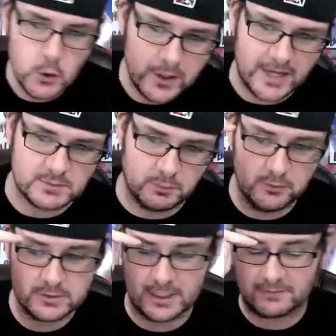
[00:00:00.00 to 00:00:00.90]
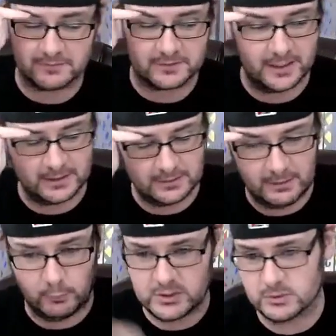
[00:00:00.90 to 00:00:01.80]
guess poos left,
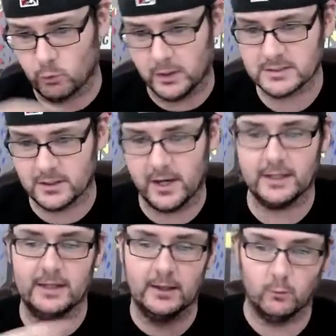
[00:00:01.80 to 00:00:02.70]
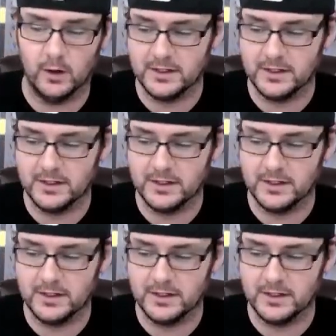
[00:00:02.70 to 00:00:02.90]
which is one tonight and then one